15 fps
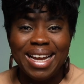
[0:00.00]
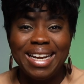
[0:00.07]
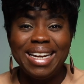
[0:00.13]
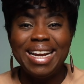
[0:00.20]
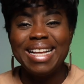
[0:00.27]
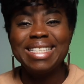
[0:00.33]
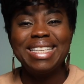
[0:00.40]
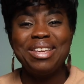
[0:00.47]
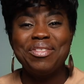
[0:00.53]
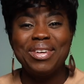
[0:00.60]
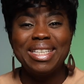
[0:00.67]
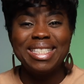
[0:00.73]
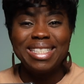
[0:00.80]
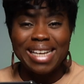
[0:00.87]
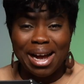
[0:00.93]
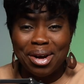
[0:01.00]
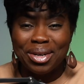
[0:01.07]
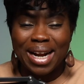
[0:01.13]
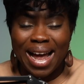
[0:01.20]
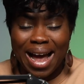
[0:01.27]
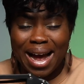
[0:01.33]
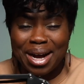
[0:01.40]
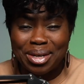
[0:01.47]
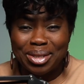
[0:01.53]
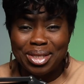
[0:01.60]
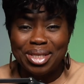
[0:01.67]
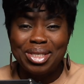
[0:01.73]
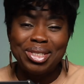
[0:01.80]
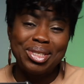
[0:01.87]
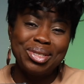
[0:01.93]
let's give a shout out
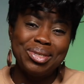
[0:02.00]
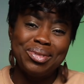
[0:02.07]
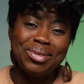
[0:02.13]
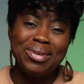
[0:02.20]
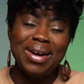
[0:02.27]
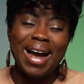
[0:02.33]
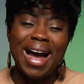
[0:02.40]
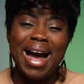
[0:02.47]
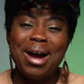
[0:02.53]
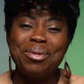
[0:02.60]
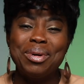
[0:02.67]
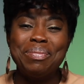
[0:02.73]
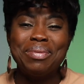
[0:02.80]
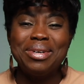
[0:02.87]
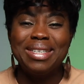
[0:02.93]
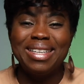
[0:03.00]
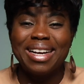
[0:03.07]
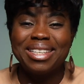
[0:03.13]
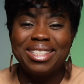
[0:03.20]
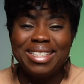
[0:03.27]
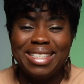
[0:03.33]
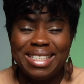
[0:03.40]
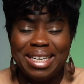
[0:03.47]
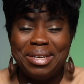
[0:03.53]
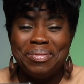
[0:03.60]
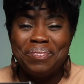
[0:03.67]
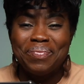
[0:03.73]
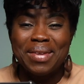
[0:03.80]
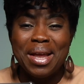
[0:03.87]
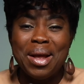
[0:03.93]
to our production team.
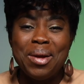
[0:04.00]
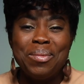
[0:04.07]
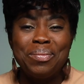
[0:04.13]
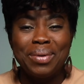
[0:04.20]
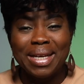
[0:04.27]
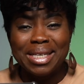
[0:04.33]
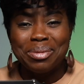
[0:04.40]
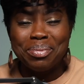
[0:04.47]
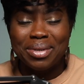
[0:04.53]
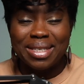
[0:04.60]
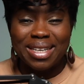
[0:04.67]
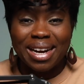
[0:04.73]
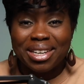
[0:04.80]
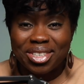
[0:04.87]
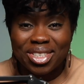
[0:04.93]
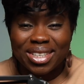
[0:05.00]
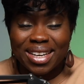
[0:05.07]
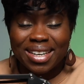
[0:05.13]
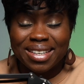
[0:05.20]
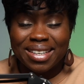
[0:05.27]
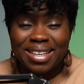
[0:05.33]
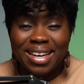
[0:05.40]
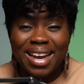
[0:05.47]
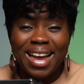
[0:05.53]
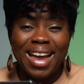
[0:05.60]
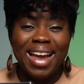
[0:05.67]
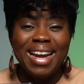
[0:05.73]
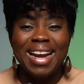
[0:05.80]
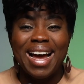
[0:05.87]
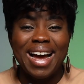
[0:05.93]
Bless Production
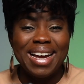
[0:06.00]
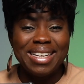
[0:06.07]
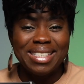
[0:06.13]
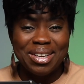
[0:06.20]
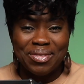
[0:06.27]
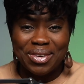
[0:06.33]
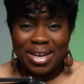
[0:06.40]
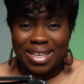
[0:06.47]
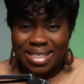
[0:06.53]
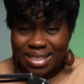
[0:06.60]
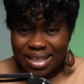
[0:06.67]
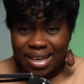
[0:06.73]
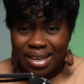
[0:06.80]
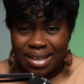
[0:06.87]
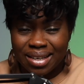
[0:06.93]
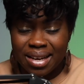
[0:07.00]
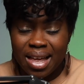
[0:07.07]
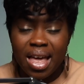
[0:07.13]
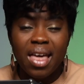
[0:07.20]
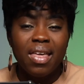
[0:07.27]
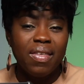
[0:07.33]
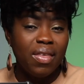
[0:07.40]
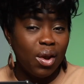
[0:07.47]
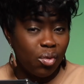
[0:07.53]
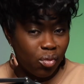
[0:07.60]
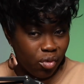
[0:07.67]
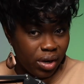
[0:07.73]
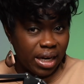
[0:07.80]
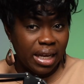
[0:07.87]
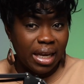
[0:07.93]
and Eyes Have Not Seen, they
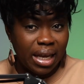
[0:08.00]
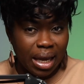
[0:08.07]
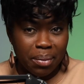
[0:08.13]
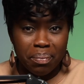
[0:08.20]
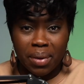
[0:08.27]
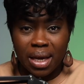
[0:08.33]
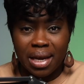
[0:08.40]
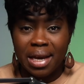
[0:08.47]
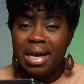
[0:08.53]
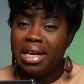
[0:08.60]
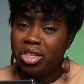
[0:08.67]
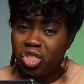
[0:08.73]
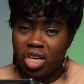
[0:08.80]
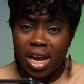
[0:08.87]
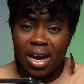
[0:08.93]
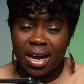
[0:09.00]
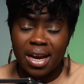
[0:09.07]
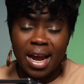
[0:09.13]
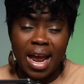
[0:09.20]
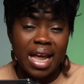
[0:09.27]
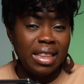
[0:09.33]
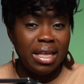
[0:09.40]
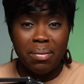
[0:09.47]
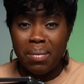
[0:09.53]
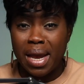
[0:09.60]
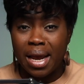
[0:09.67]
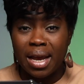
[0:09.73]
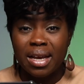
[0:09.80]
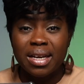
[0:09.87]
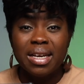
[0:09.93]
really keep me in check and they
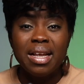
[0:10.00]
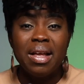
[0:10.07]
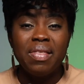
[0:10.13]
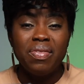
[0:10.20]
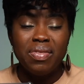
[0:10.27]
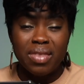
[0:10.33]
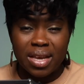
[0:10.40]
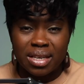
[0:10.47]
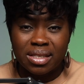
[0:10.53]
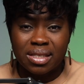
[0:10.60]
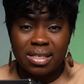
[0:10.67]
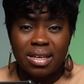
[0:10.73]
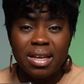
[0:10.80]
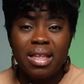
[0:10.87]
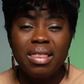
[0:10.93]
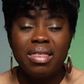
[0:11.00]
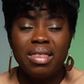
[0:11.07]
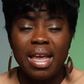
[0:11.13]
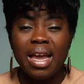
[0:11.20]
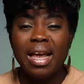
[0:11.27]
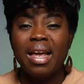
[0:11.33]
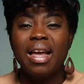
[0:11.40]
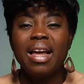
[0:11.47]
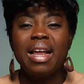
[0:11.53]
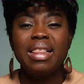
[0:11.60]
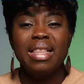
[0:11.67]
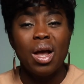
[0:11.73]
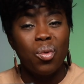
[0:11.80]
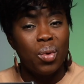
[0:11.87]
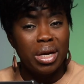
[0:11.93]
make this thing
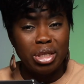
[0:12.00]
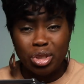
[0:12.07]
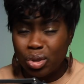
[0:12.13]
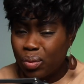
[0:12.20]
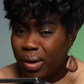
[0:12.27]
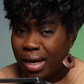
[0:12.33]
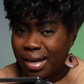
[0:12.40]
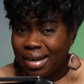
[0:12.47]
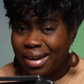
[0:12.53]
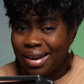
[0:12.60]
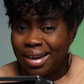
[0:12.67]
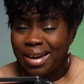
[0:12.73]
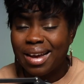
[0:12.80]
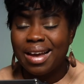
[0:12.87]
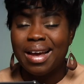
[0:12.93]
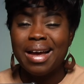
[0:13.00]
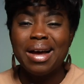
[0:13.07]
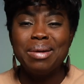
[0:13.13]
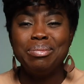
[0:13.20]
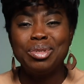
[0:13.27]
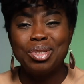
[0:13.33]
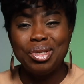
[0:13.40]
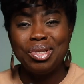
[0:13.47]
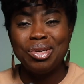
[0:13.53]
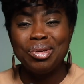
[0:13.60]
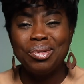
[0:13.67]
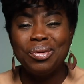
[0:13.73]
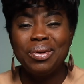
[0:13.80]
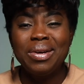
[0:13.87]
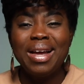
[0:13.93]
that we're doing come to
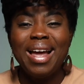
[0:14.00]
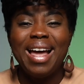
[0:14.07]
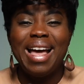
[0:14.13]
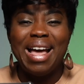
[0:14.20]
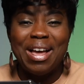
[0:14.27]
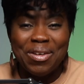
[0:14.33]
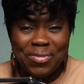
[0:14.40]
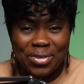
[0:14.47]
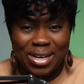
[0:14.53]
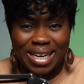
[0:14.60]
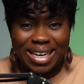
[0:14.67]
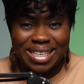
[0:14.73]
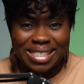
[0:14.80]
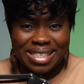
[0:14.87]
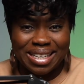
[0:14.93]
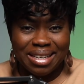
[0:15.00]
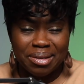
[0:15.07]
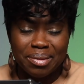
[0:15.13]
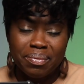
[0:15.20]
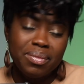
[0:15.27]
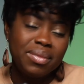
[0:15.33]
you effortlessly.